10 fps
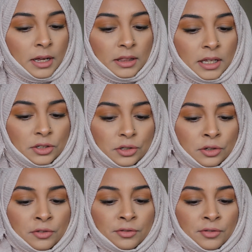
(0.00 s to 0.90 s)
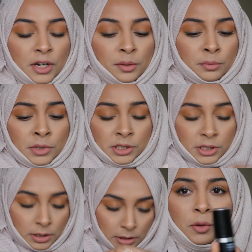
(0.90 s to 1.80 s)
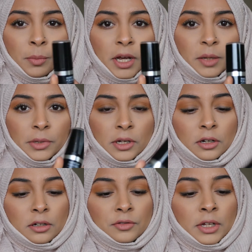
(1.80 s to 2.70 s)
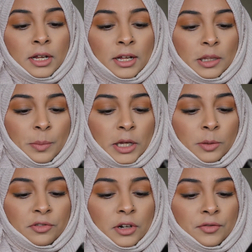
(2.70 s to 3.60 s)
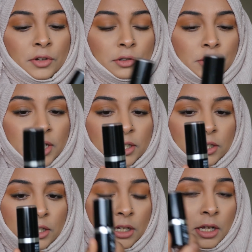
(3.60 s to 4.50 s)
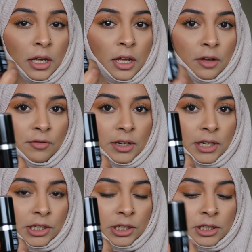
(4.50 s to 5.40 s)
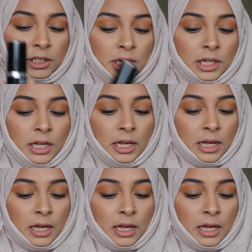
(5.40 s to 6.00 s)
They do very much remind me of the Makeup Forever Ultra HD foundation stick.